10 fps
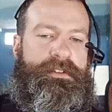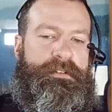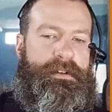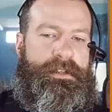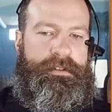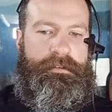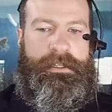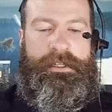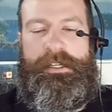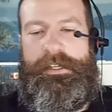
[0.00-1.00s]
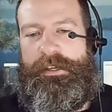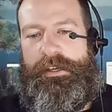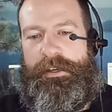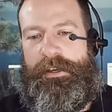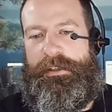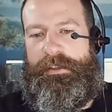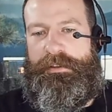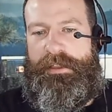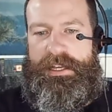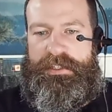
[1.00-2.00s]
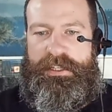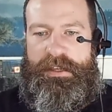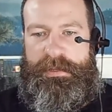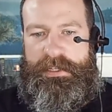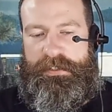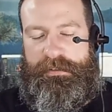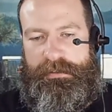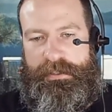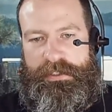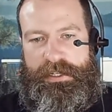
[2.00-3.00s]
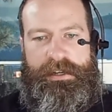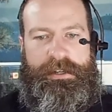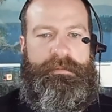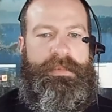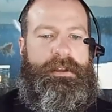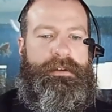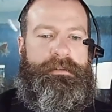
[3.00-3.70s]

And then the last step is click the sign in button.